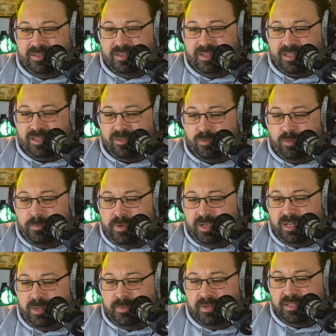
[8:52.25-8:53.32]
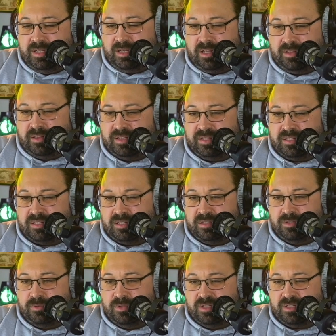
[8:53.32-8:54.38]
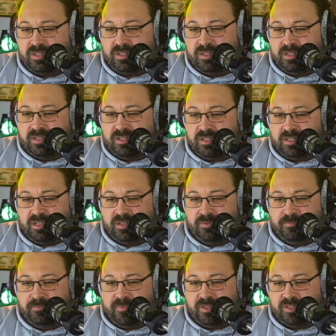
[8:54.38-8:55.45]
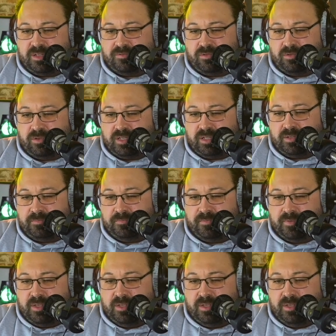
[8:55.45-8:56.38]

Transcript: were making a big deal out of this. So there's let's have a look here.